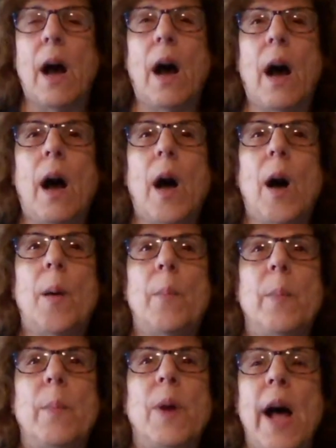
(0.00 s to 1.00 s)

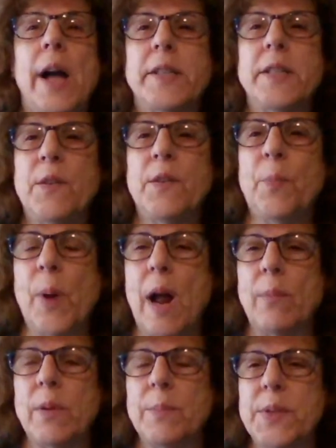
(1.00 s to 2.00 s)
cognitive
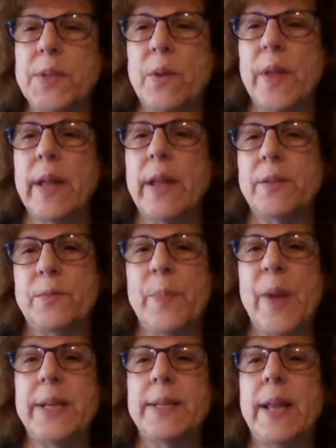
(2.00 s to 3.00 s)
problems, so that it
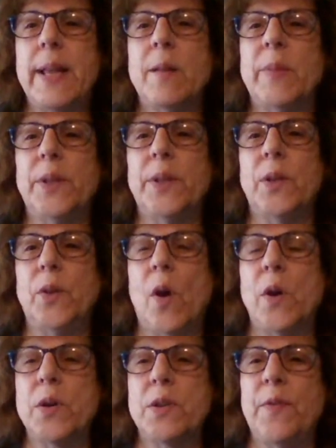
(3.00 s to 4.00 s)
might take them a little
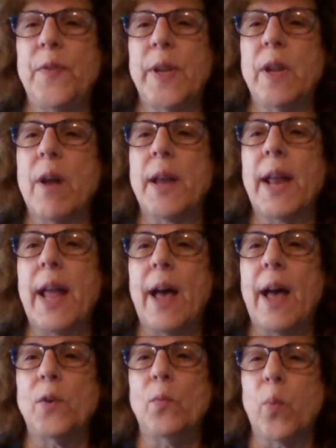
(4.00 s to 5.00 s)
longer to figure out
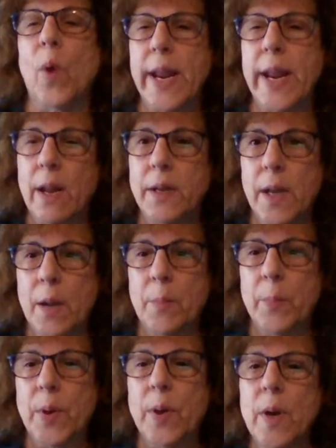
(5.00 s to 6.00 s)
how to write a
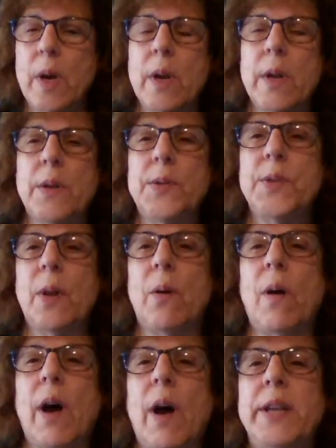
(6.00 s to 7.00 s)
number.
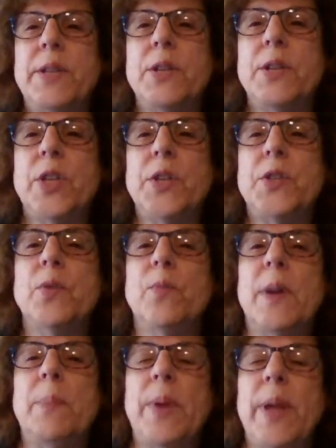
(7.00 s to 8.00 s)
So I suggest you
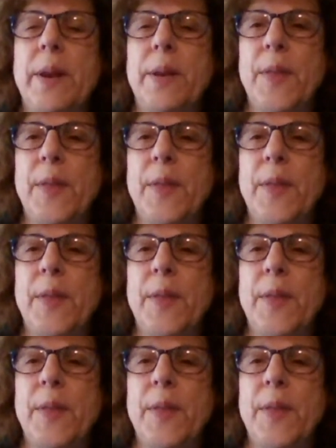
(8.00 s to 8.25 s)
repeat